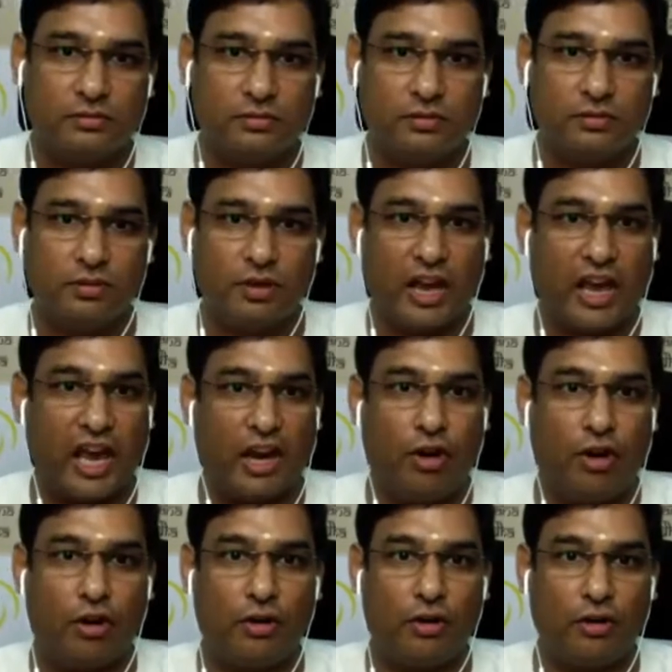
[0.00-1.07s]
You
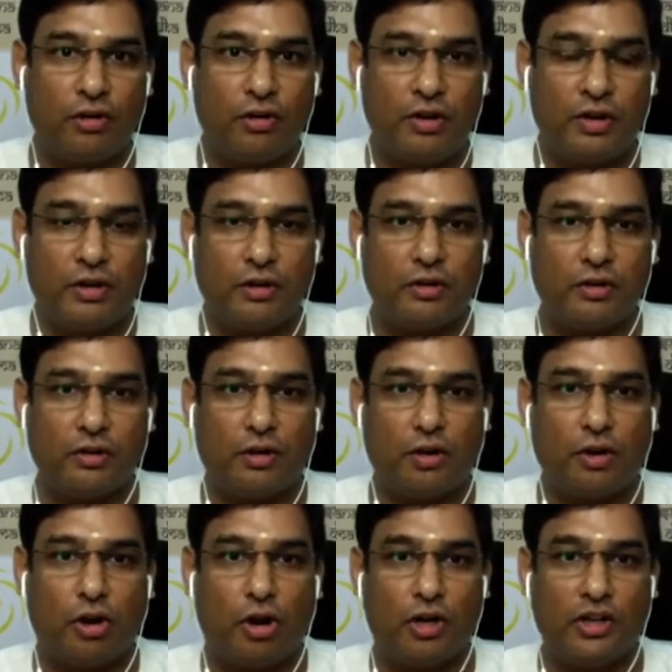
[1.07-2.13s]
cannot
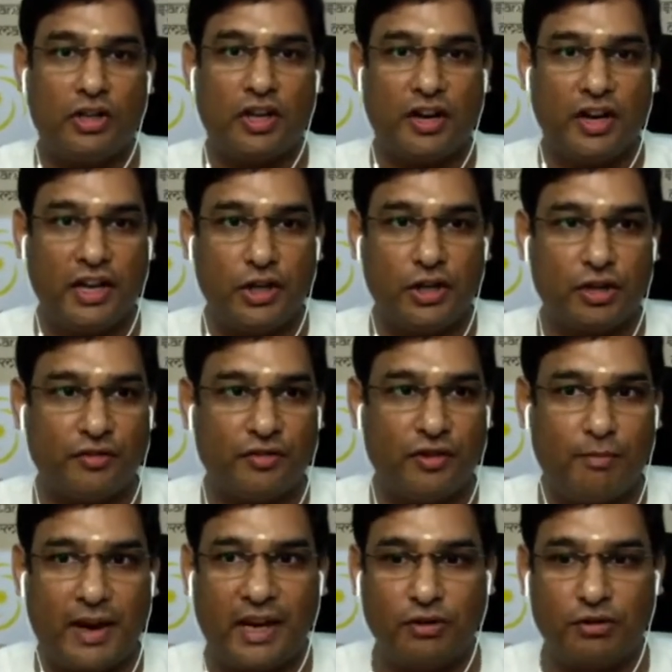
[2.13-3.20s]
conquer an inch of the
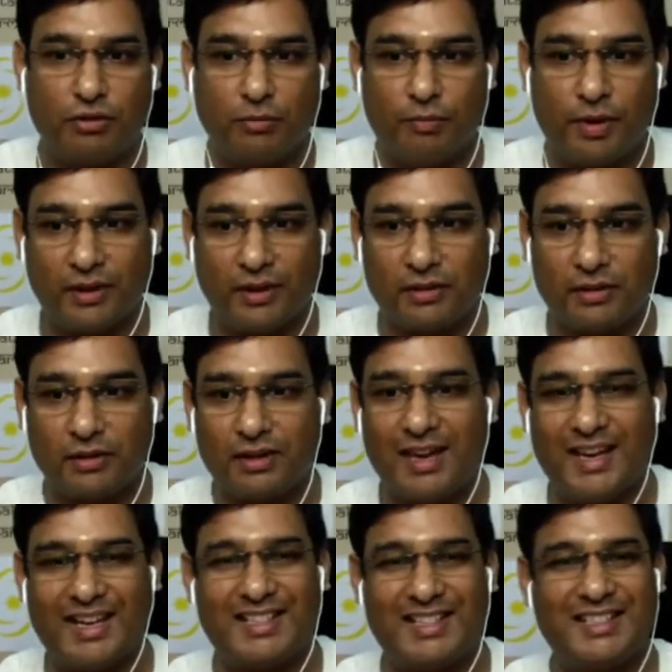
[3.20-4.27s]
mind through breath.
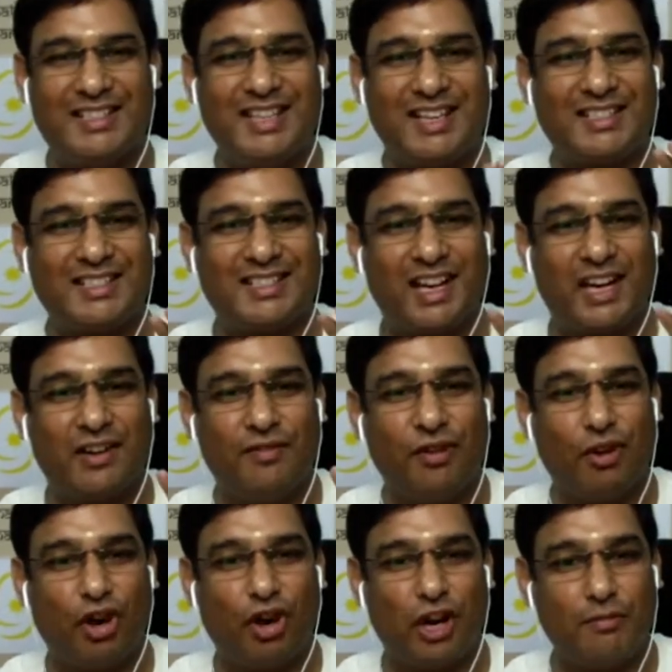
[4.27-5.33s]
It is just an
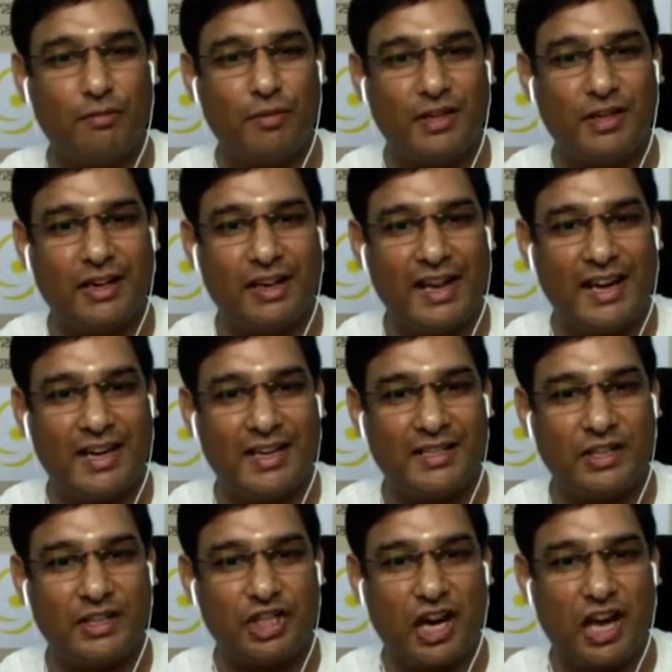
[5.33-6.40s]
environment. It lends a
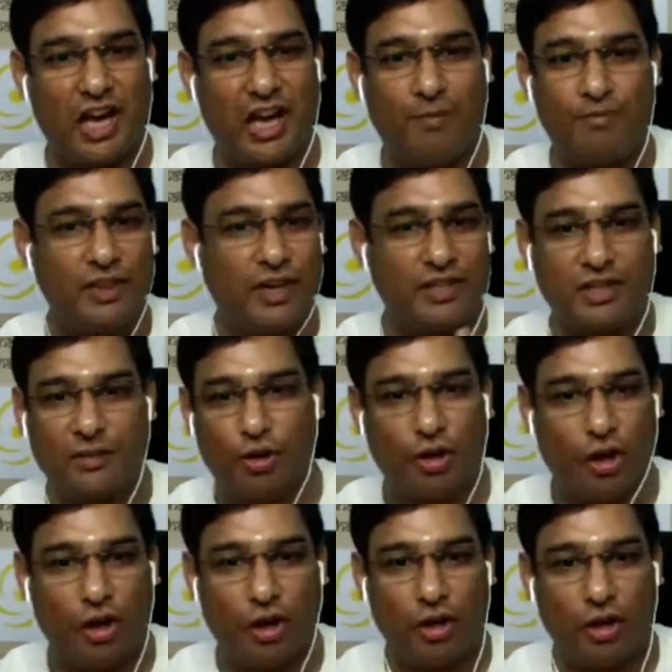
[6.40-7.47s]
charm. That's about
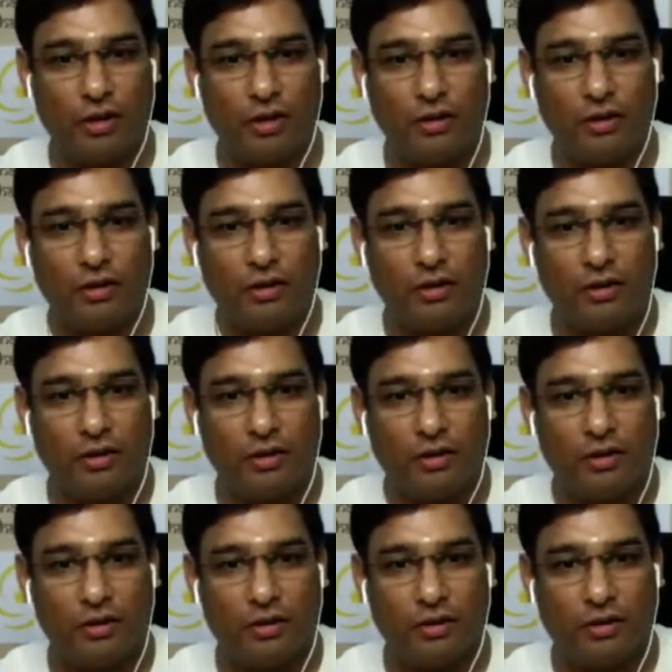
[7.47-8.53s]
all.
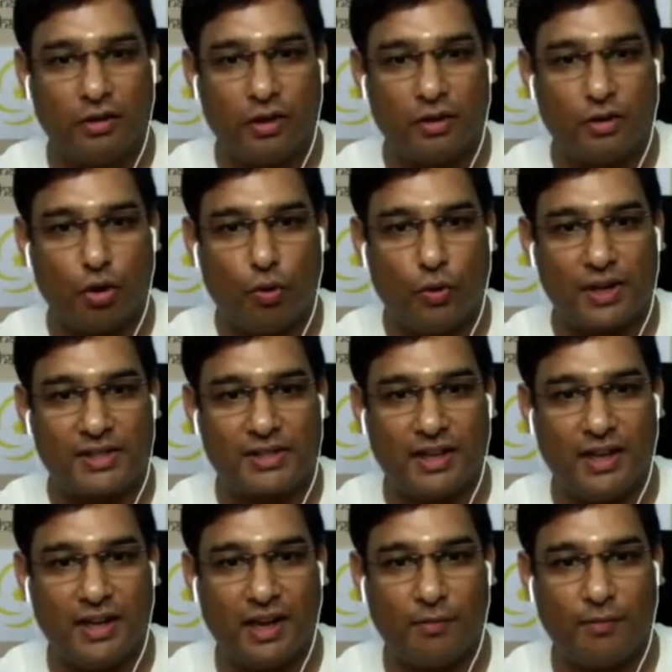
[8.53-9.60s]
You are
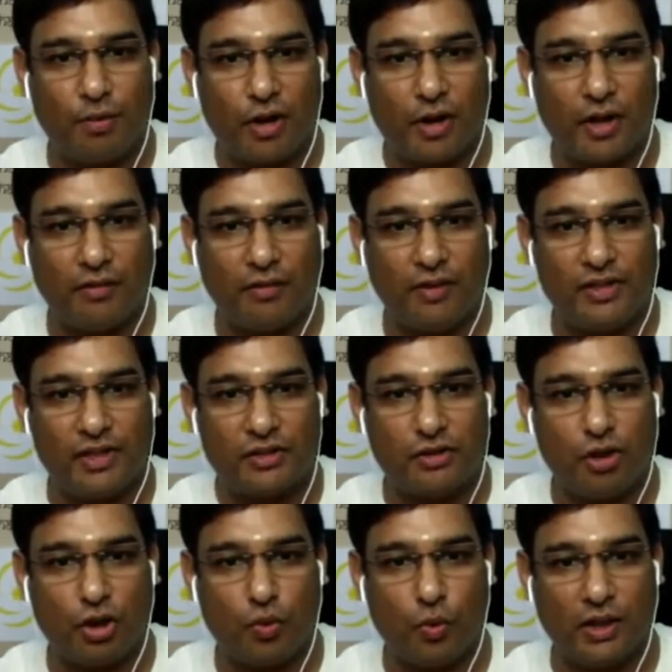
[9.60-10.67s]
overselling a product which is
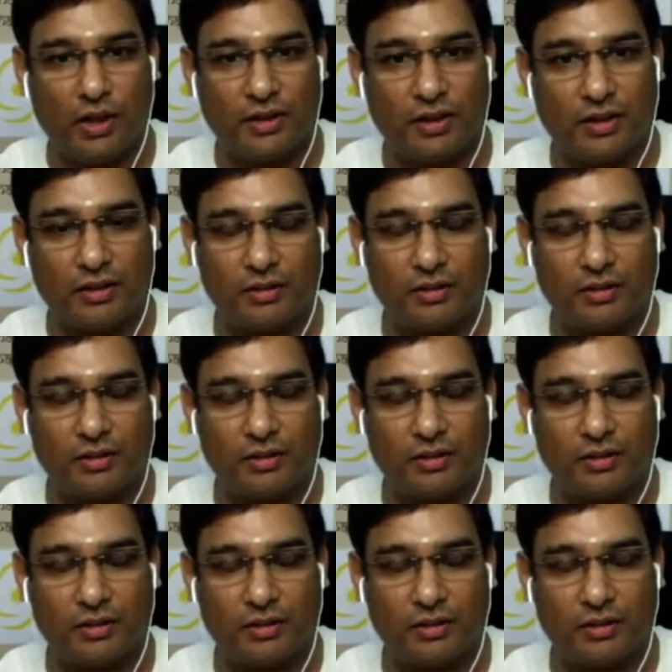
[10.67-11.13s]
not worth it.